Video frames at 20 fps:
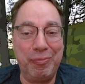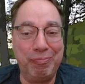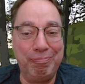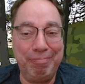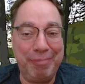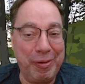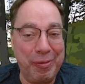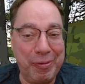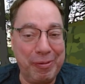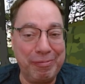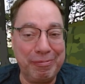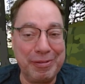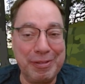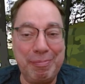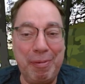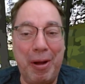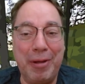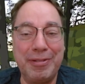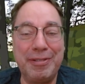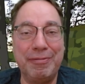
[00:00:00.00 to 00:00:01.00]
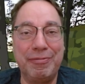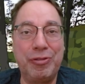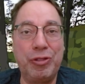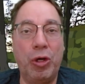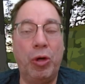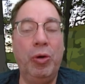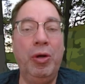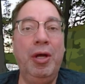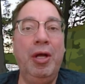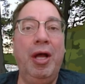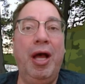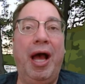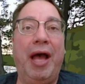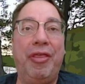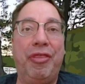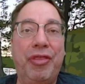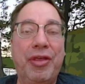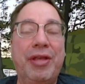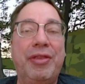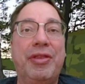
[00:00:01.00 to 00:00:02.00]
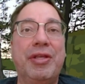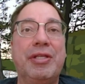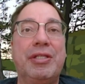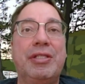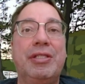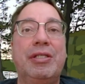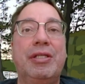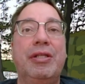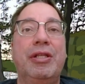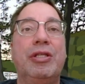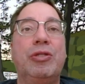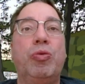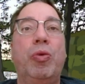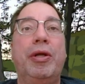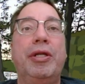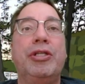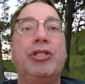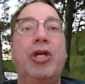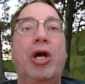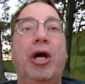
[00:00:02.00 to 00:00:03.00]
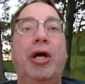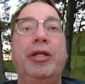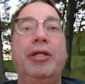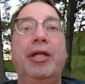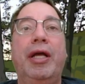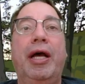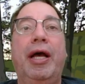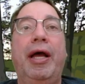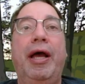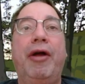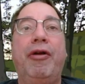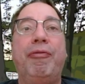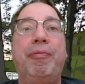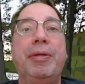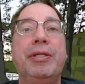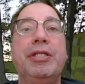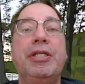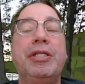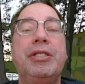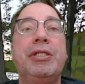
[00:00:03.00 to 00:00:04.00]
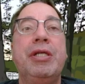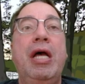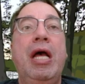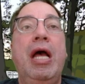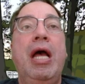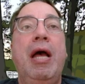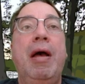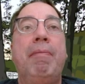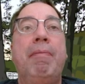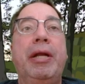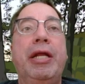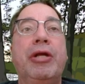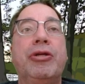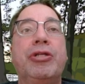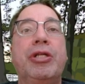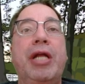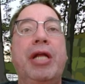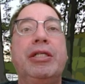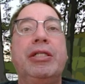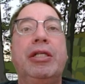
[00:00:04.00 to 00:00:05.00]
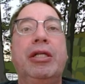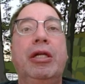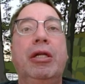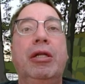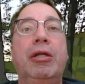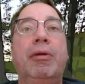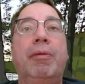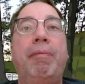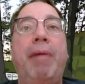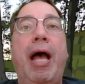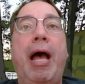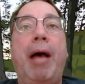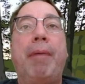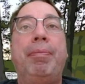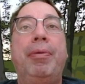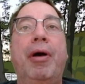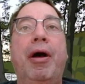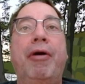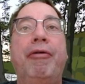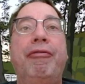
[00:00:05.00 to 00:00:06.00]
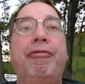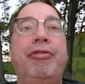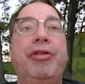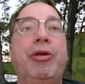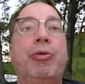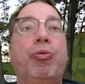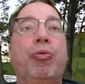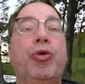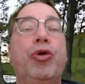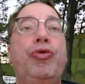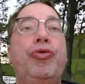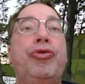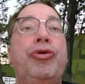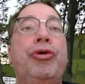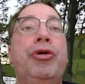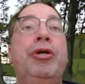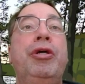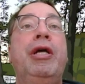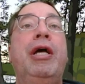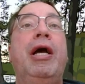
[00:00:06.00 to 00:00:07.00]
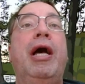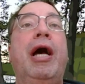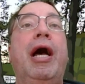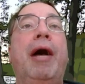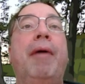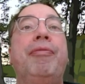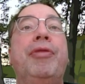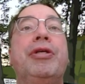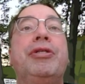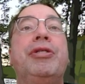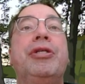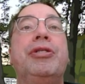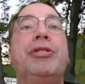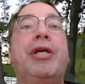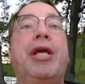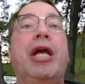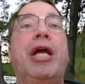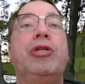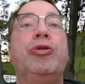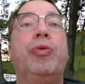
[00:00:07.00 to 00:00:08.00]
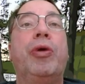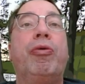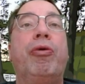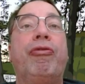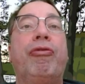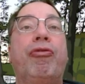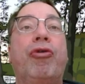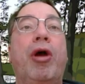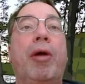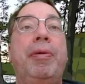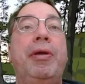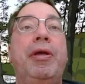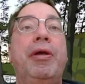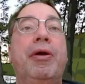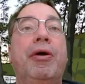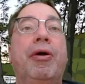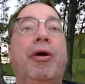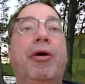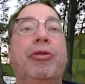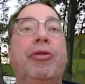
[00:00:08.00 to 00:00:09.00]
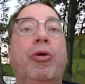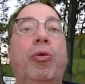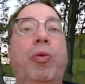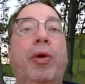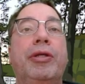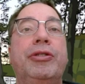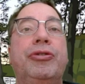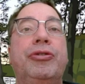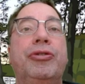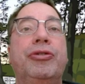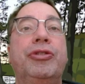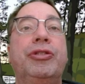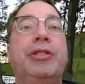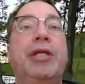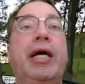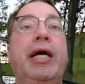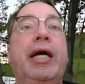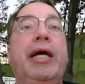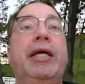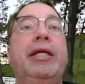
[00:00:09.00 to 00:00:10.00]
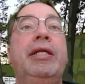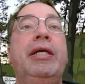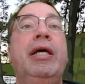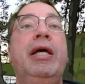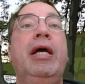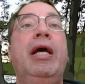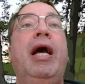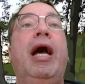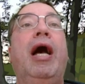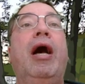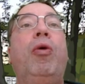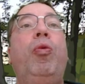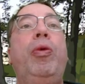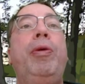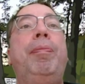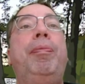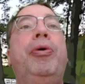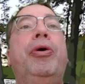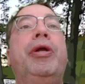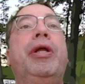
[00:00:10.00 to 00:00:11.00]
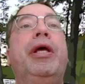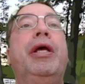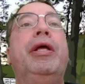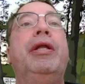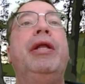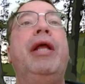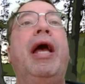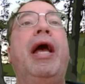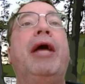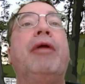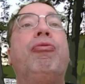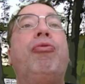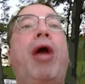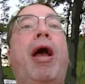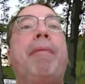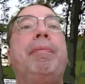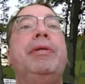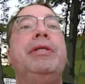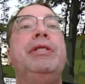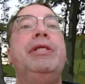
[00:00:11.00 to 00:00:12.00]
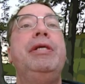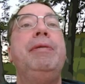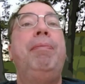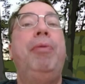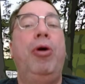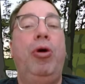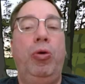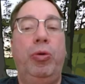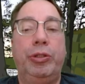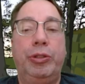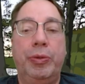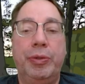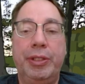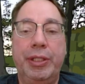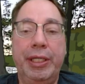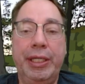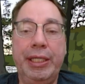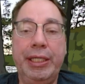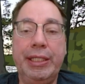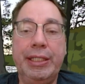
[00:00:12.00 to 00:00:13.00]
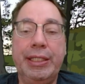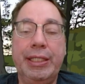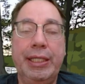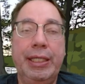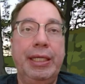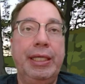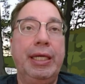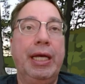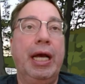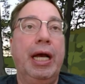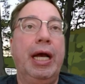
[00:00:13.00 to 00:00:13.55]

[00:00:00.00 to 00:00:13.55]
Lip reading: they weren't responsive. So I think this one has gone out of business. But here's a nice little map of the route. This is the Kedgwick River up here on the western side. We put in at Rapid Depot, which was an easy